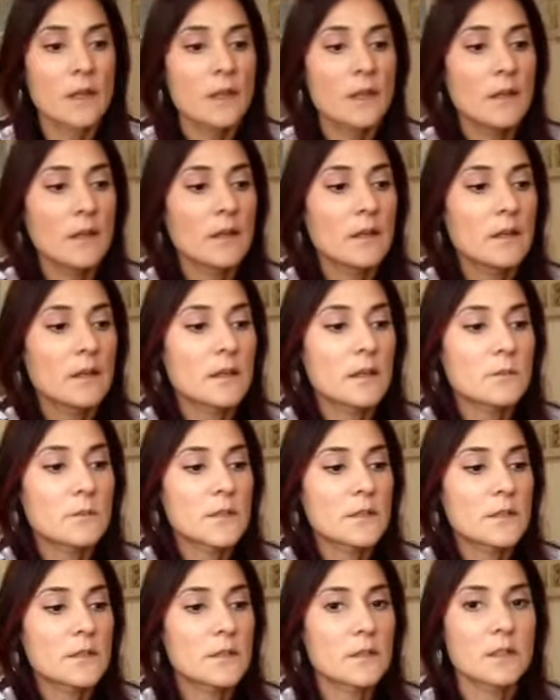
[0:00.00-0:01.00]
And then I'm
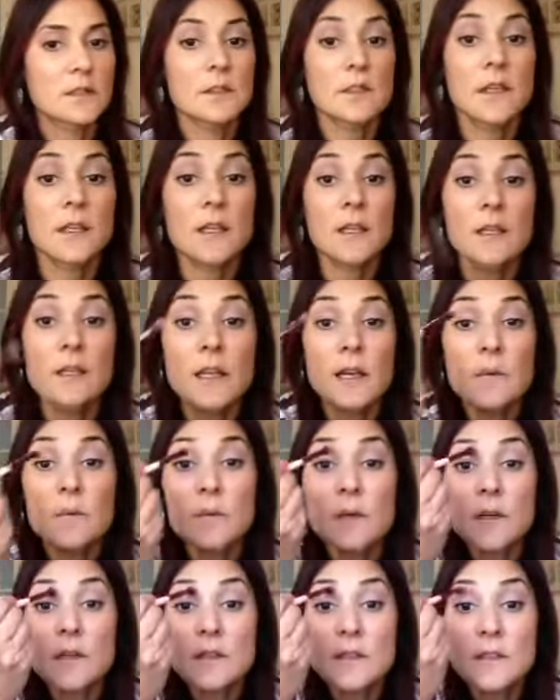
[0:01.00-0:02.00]
just going to take in that
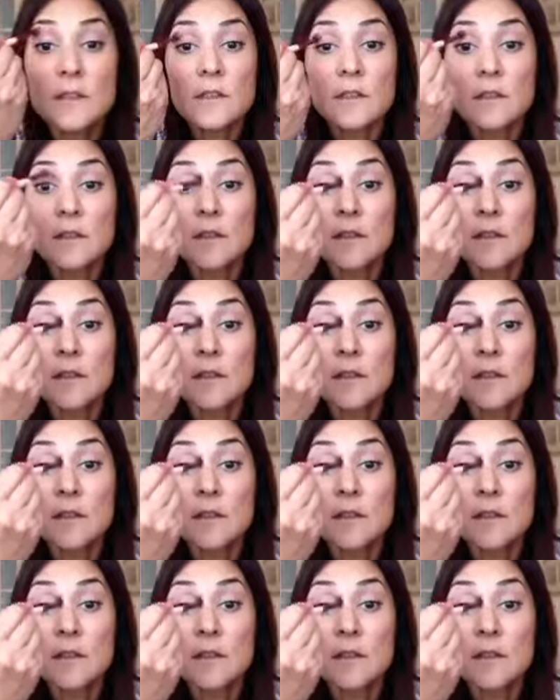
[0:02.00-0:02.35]
brush and